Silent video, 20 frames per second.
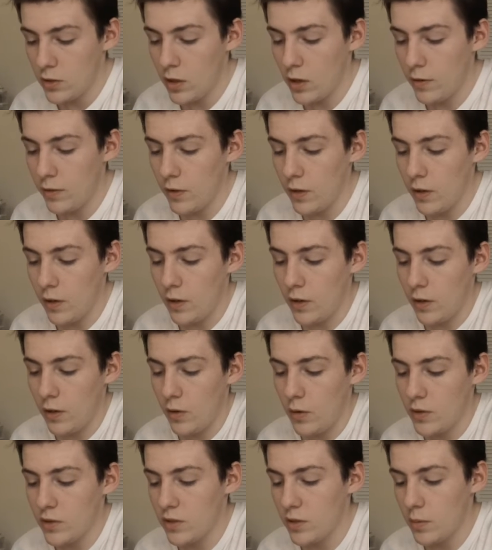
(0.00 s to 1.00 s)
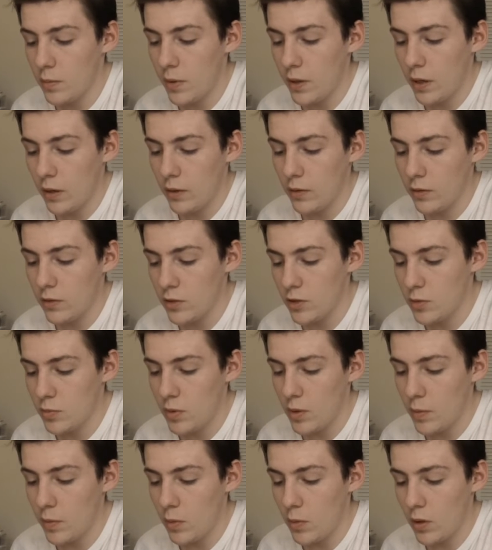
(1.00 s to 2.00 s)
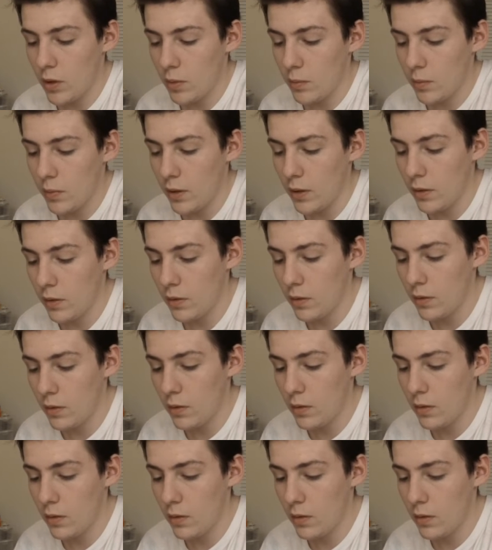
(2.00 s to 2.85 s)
Sorry if you hear any noise in the background, it's just people walking by.